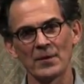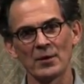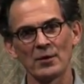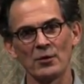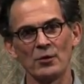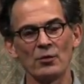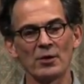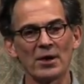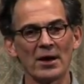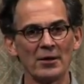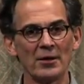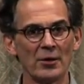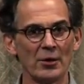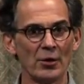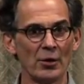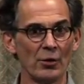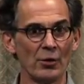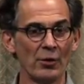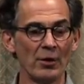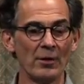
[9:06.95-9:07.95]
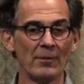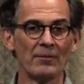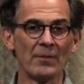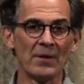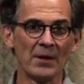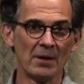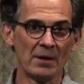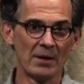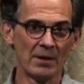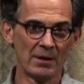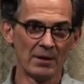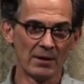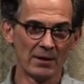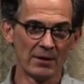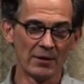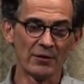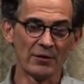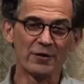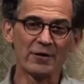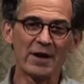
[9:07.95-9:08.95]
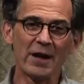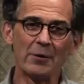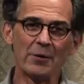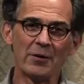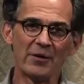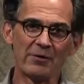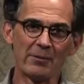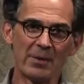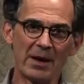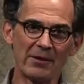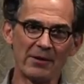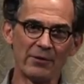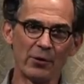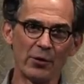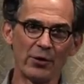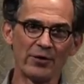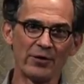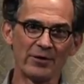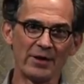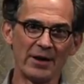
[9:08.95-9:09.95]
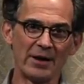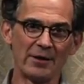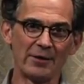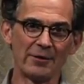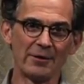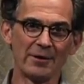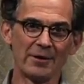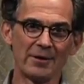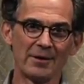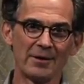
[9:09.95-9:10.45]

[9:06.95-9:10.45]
You can know the sound of my voice now,